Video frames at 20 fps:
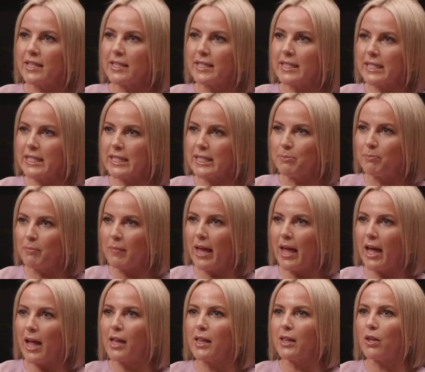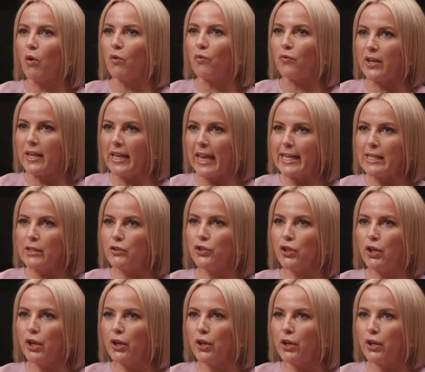the smell of
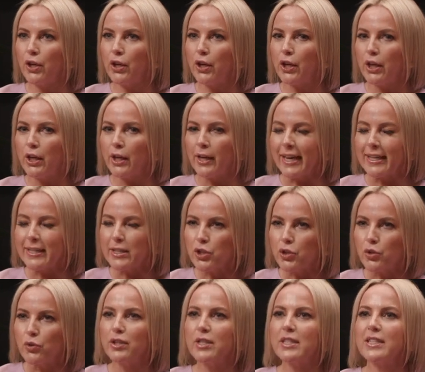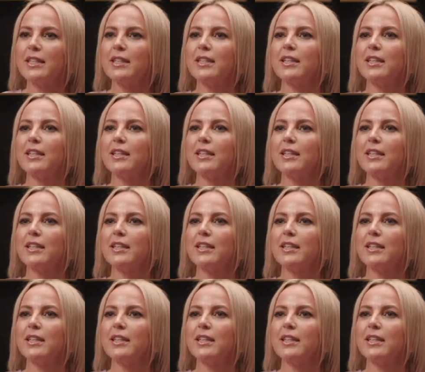nature as soon as